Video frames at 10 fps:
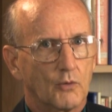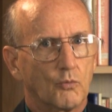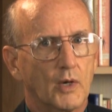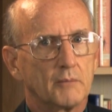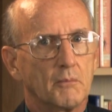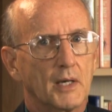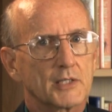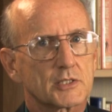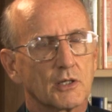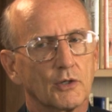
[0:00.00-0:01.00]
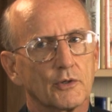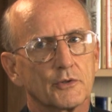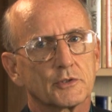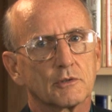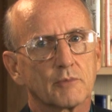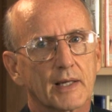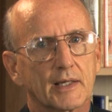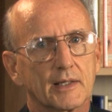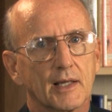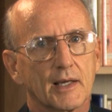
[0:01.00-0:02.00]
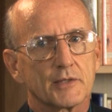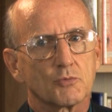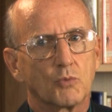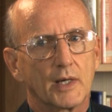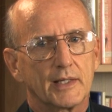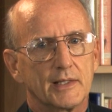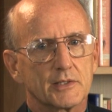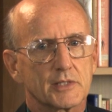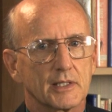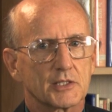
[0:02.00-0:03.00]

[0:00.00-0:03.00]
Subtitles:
One must learn to recognize what is an